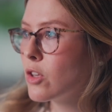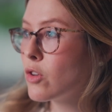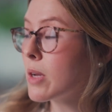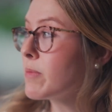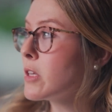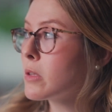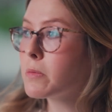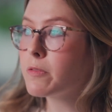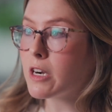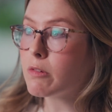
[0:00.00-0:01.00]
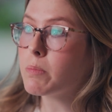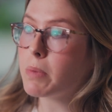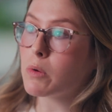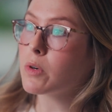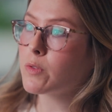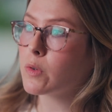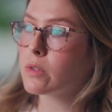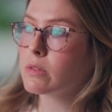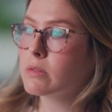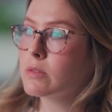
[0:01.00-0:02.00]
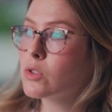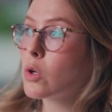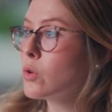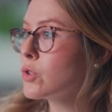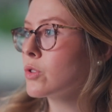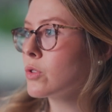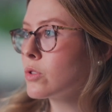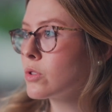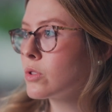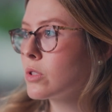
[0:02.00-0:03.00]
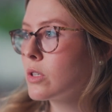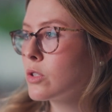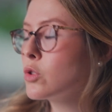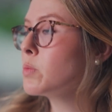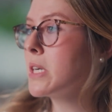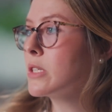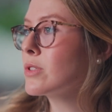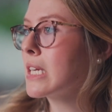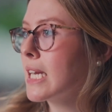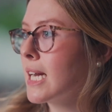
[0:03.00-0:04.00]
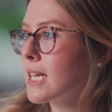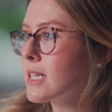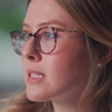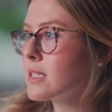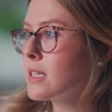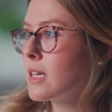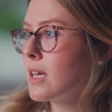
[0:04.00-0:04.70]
you can build very powerful solutions to bring to the client